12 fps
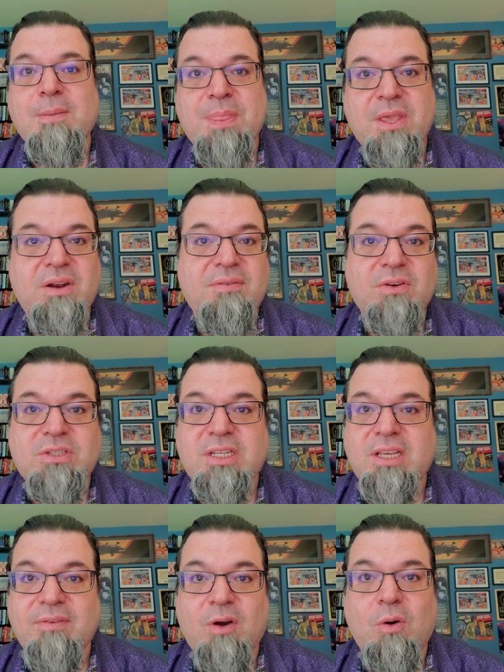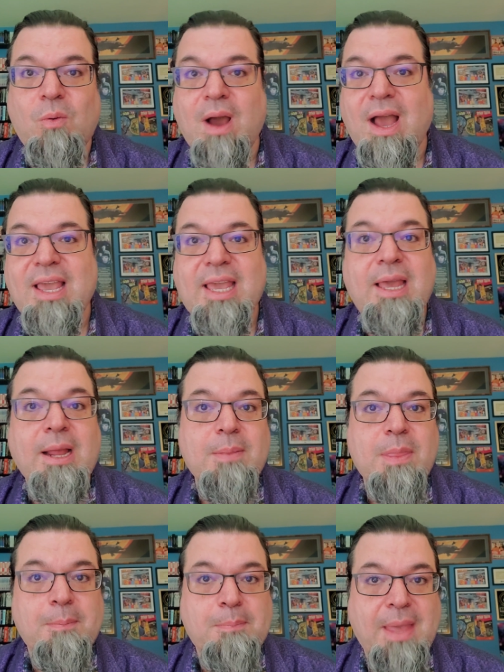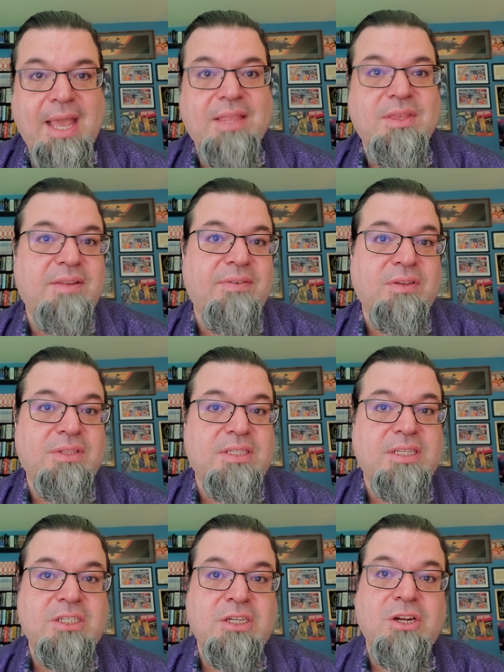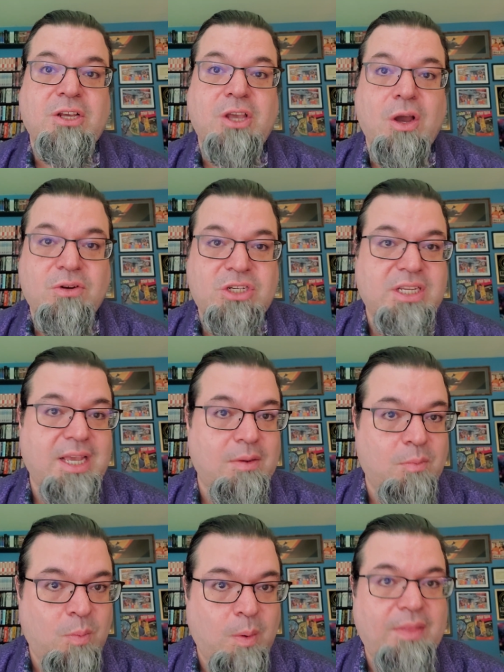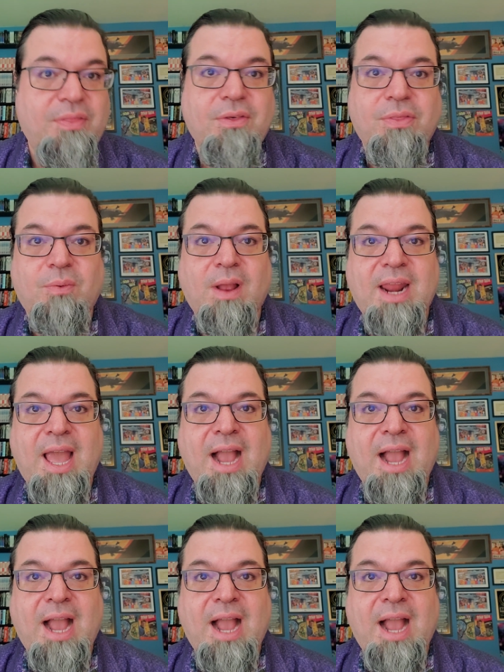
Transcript: the University of Hawaii made the difficult decision to negotiate with the threat